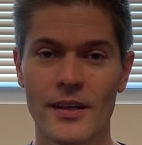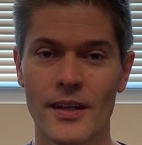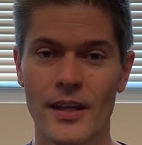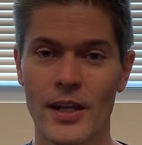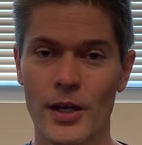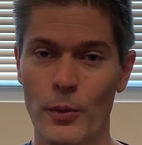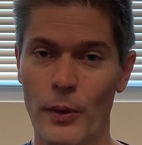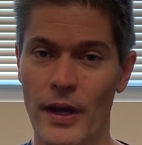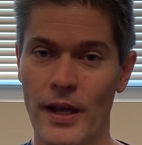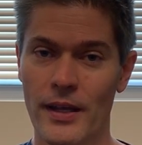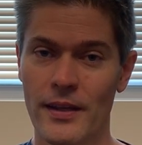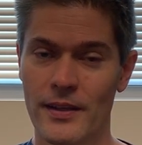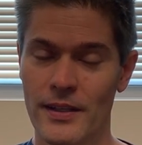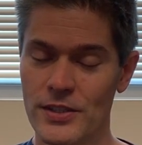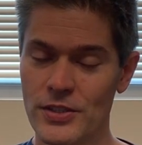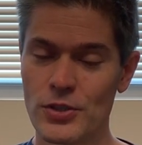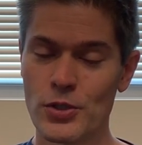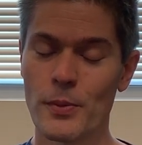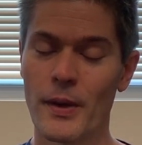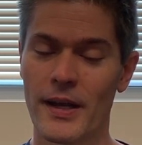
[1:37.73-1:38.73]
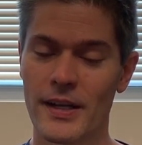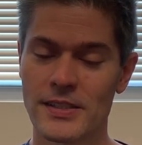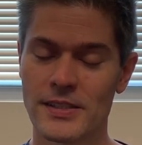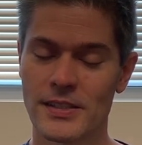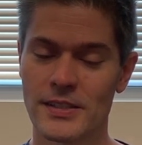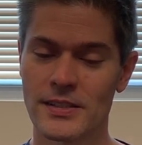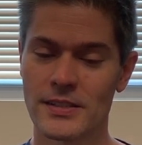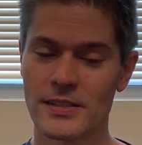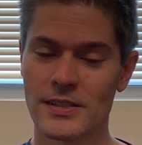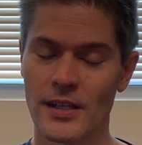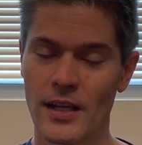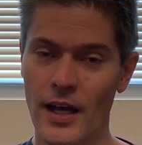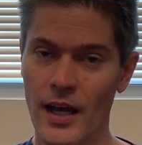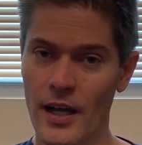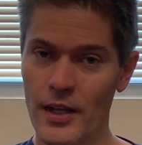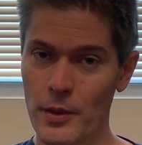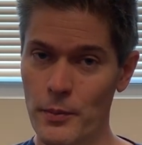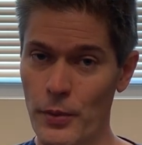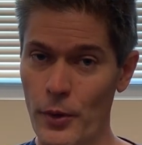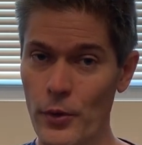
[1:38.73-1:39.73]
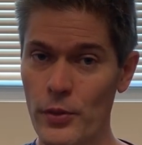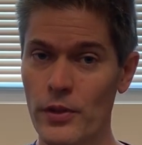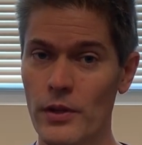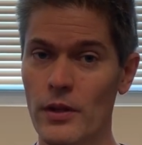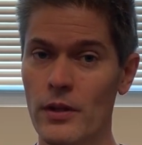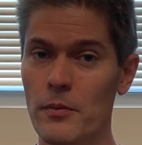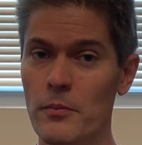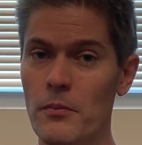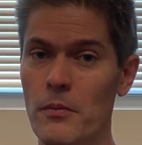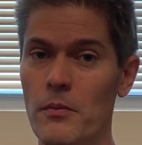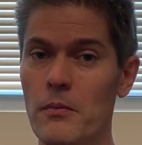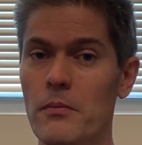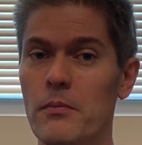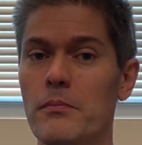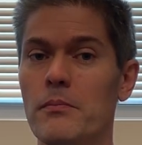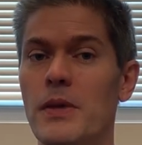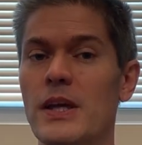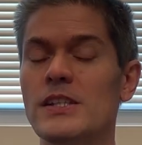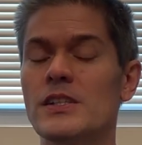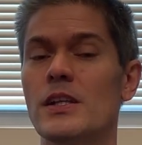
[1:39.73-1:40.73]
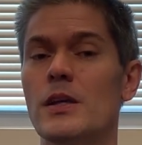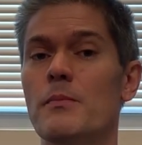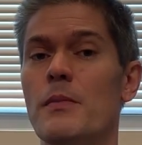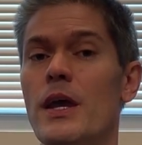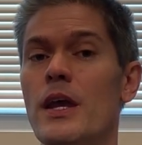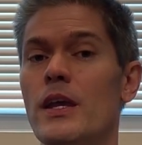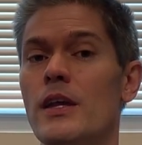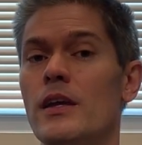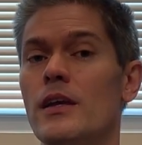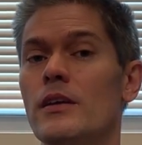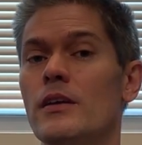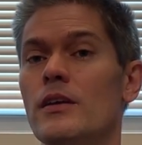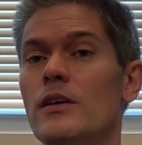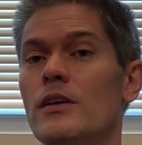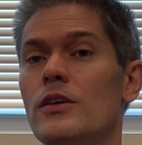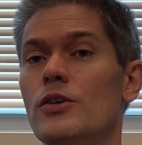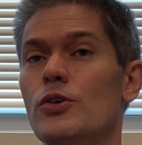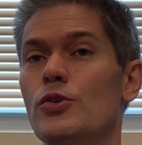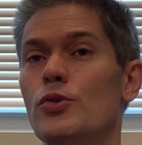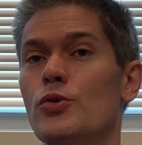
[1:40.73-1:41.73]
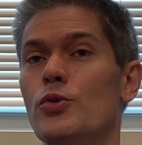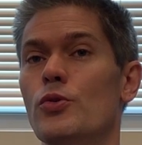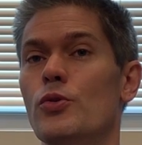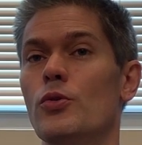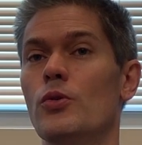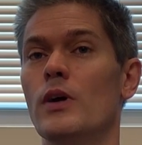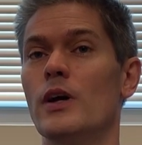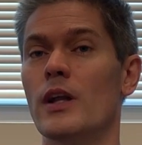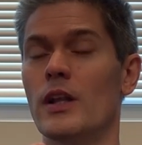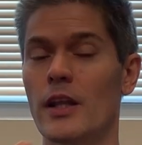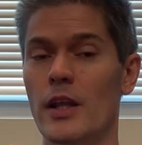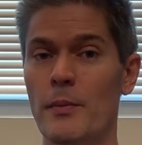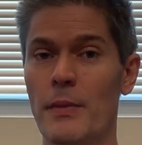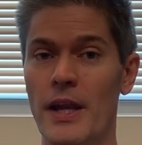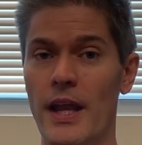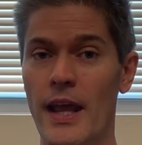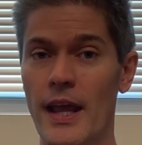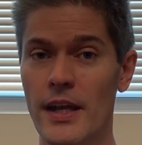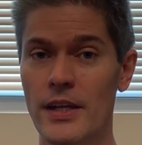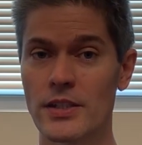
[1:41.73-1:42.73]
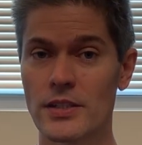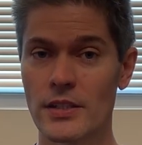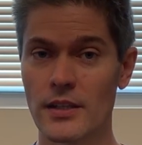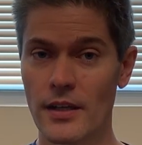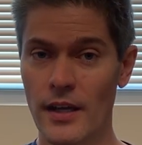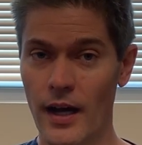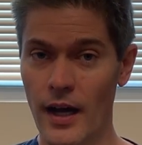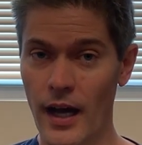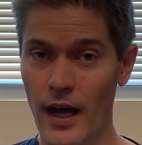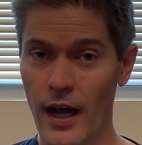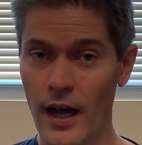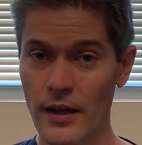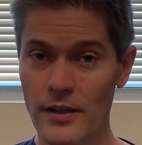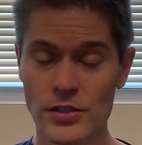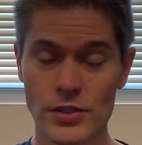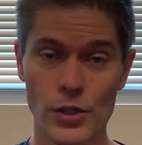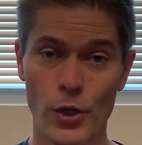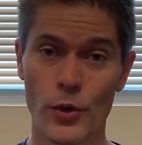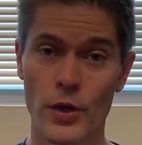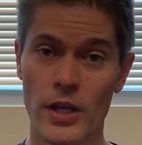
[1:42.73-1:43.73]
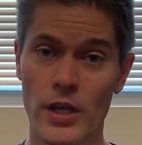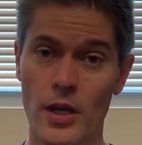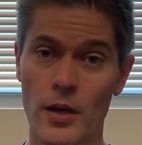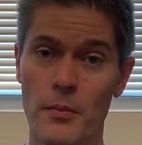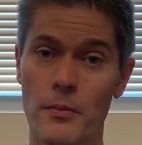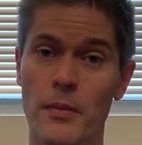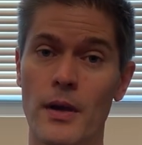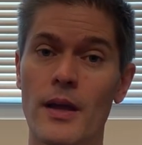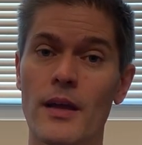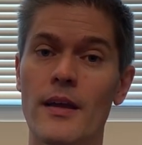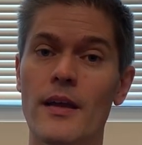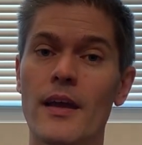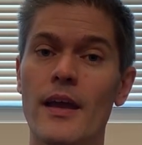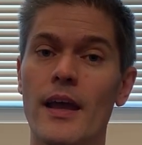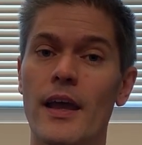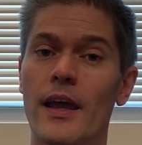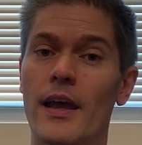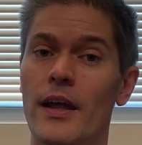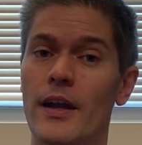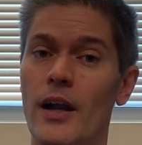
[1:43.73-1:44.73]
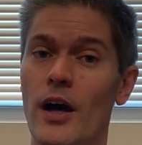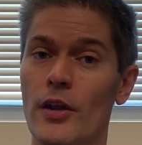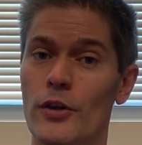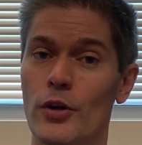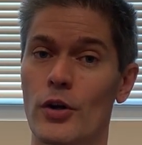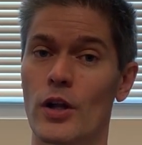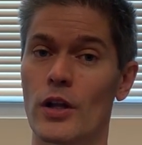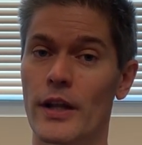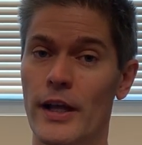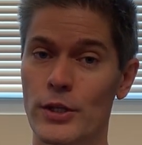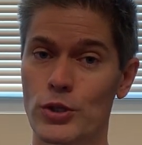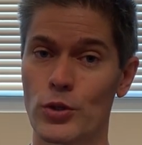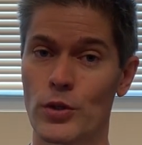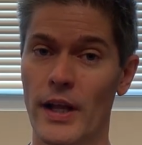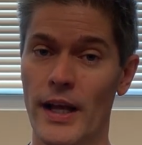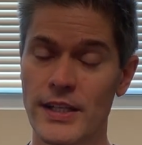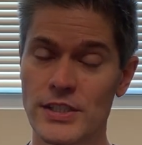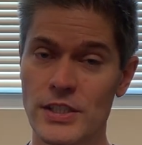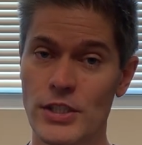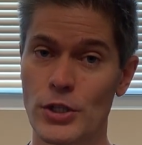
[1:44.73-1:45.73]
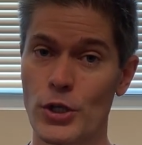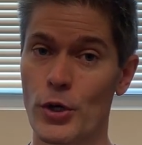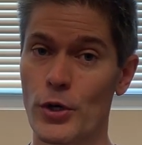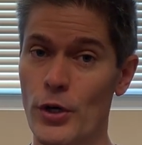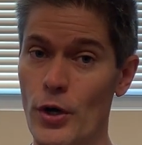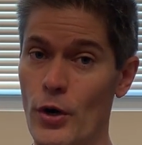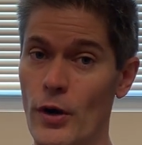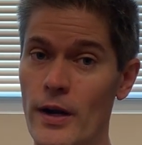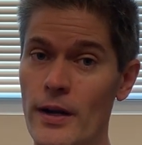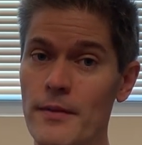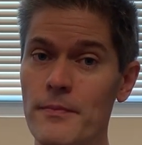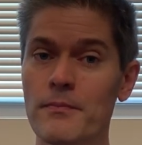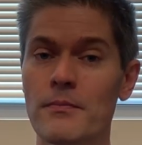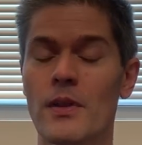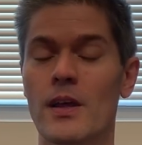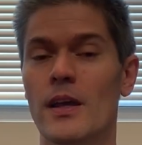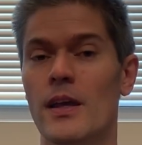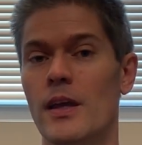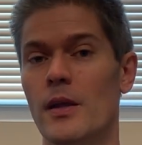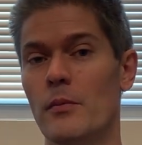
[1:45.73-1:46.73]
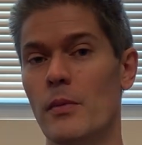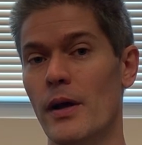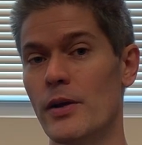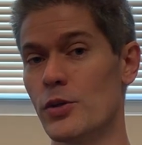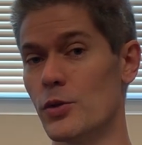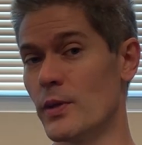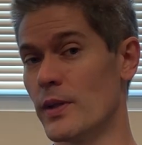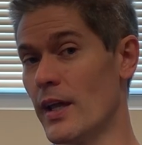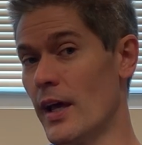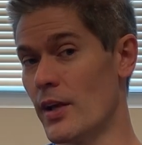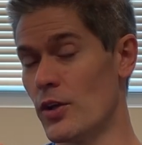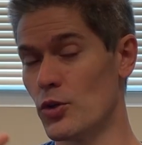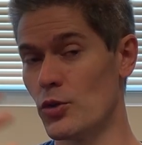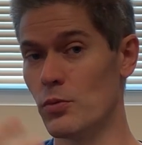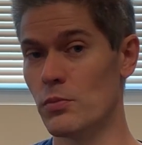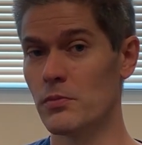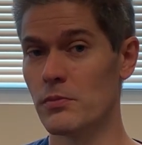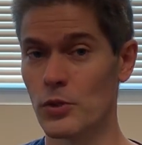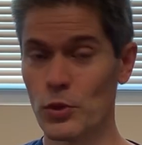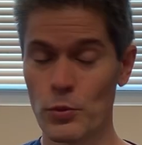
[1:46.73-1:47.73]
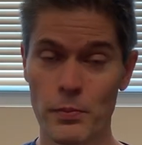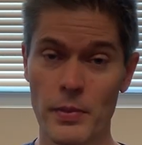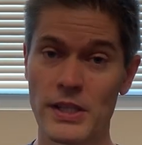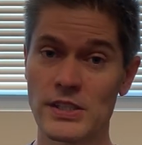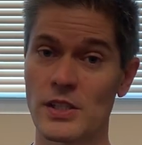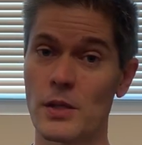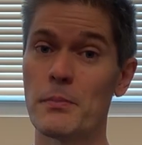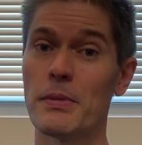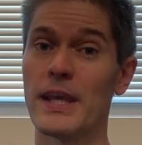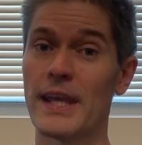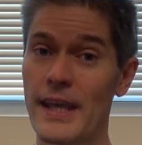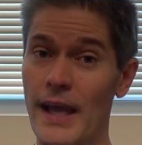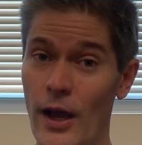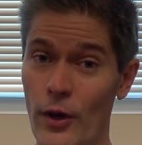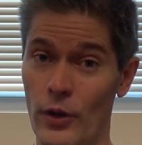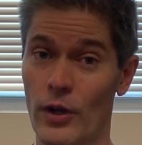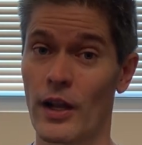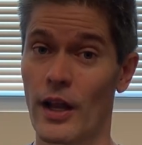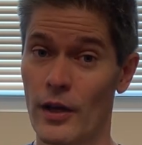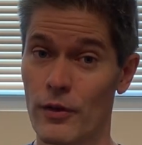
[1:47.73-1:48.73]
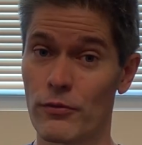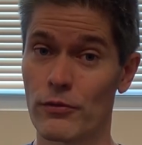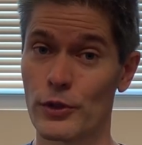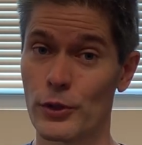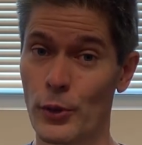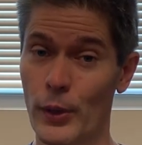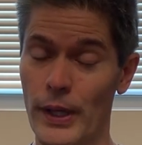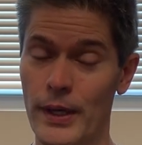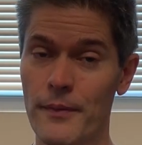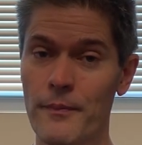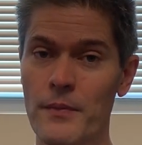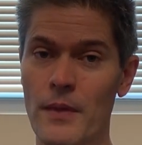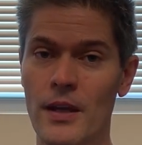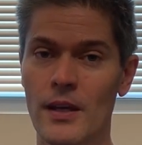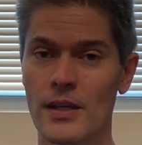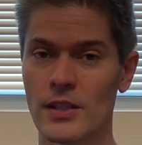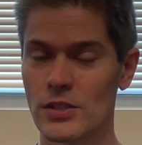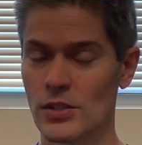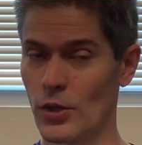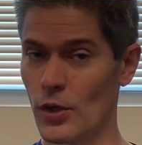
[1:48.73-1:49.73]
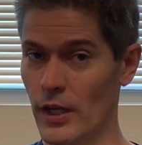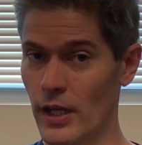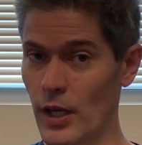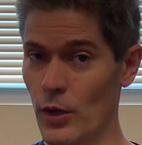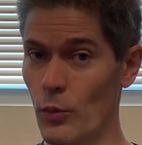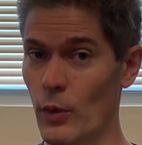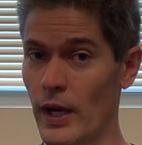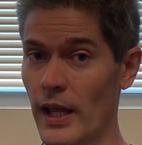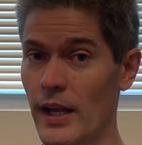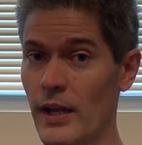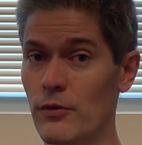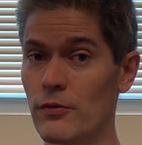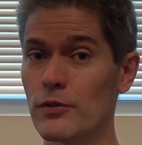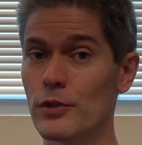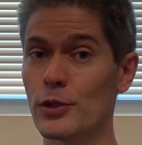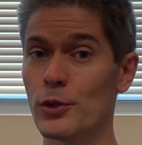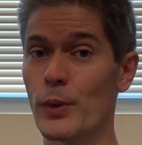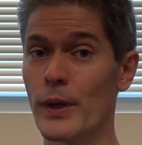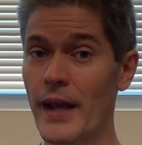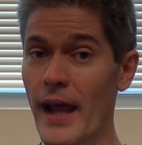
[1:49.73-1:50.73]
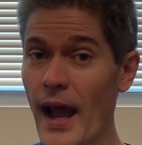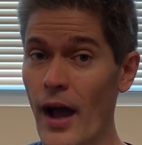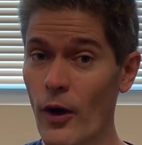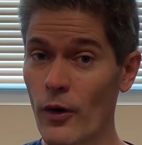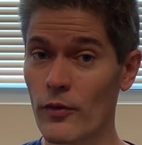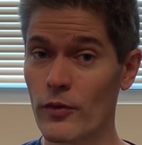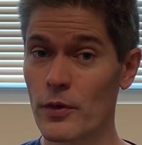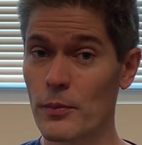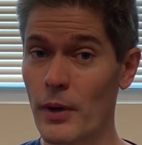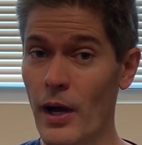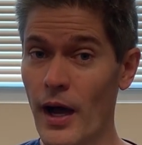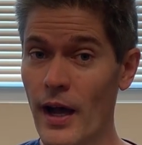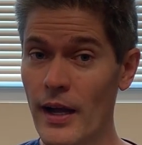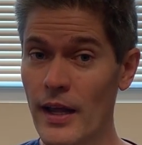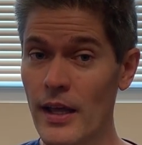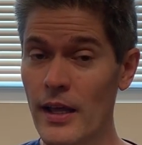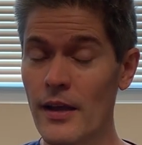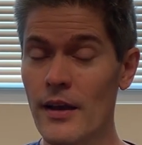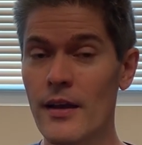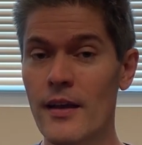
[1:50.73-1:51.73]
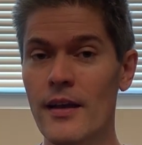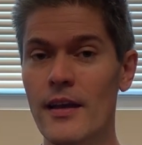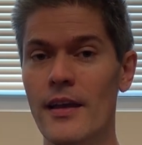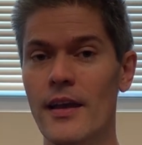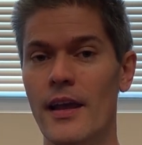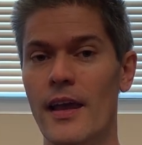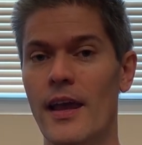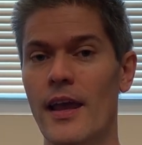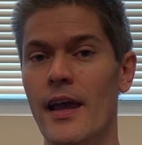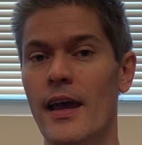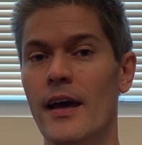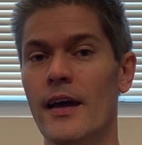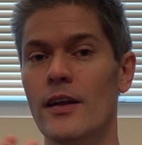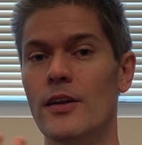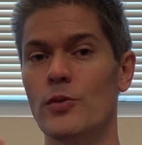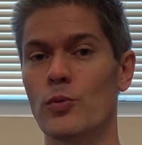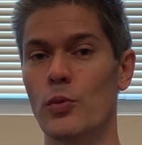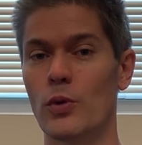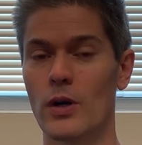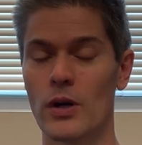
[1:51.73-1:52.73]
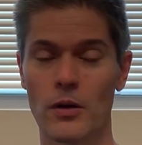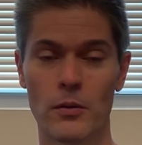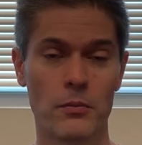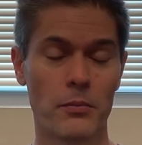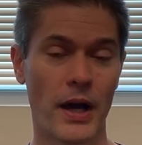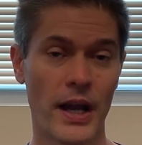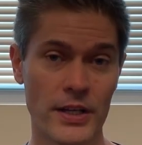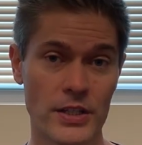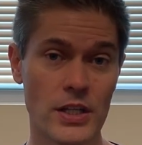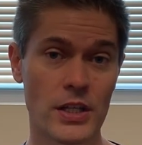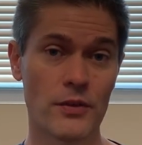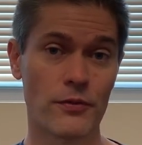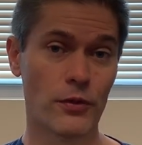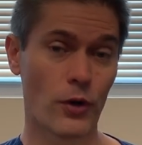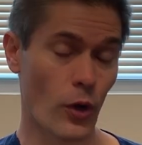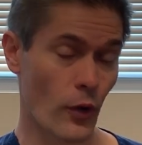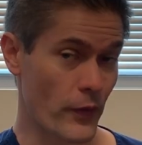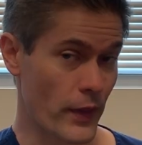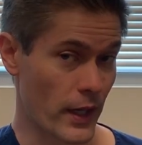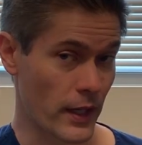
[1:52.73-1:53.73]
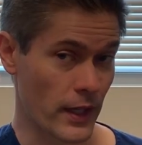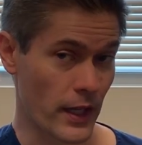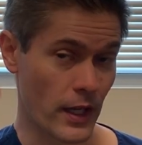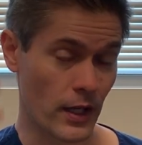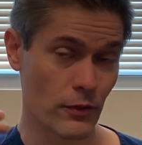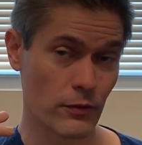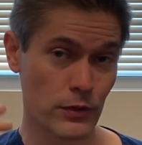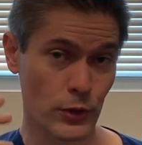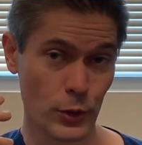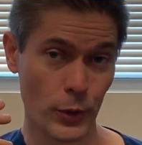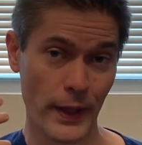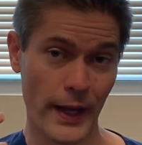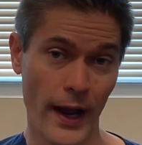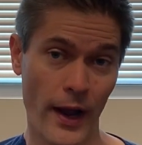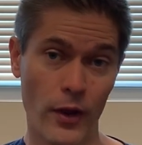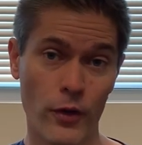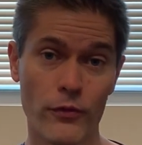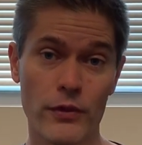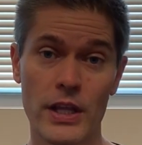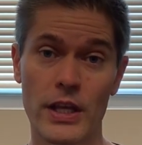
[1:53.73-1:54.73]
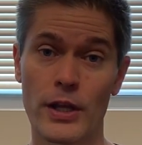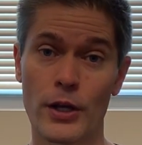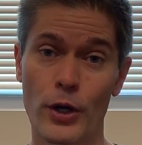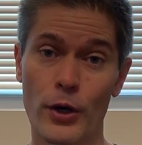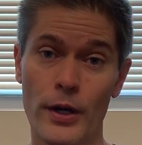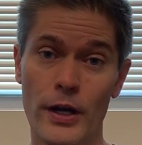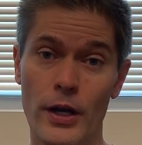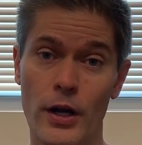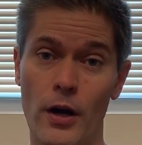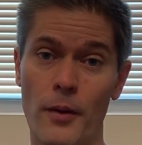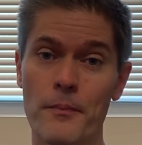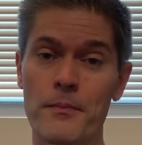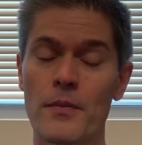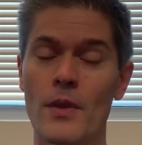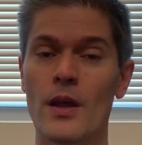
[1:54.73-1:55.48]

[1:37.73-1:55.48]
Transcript: anyway, it's two medicines uh, that both basically make you eliminate uh, sodium and other electrolytes in your urine. And by doing that, you, you basically pee out a lot of fluid. So again, we're getting fluid out of the body and we're by default then getting fluid out of the inner ear.